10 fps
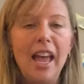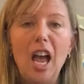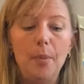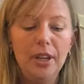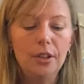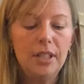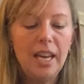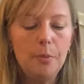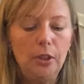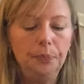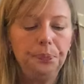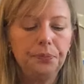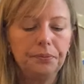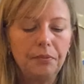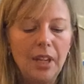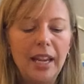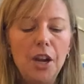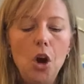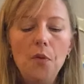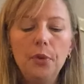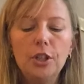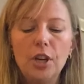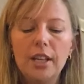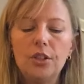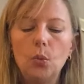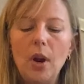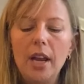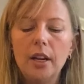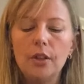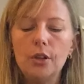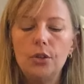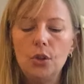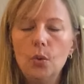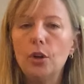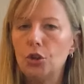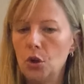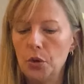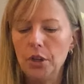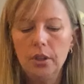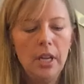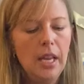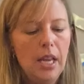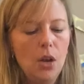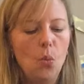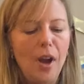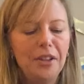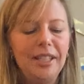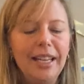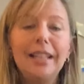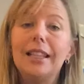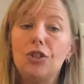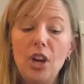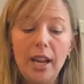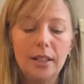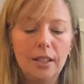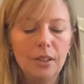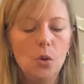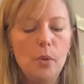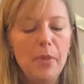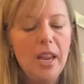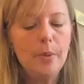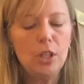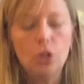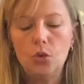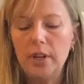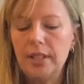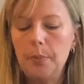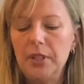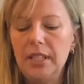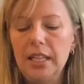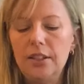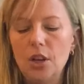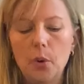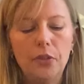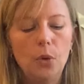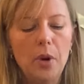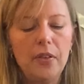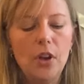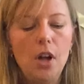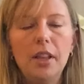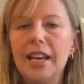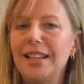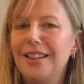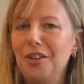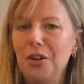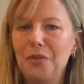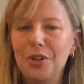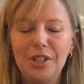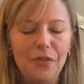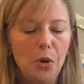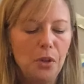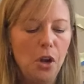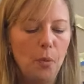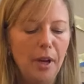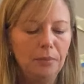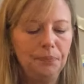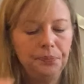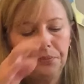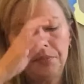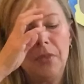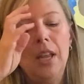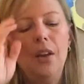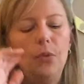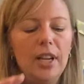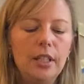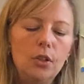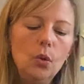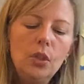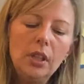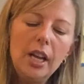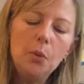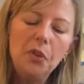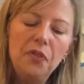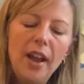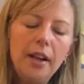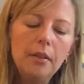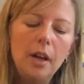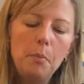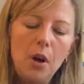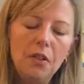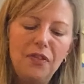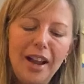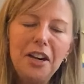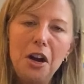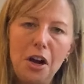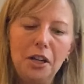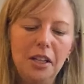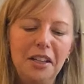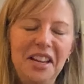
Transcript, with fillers: Abigail Stable can hope for a chance to ride on the sooner schooner while singing the chant, or maybe she'll dress up the seed sower for one of the holidays at the University of Oklahoma. Frances Untalon will fight, um, fight on,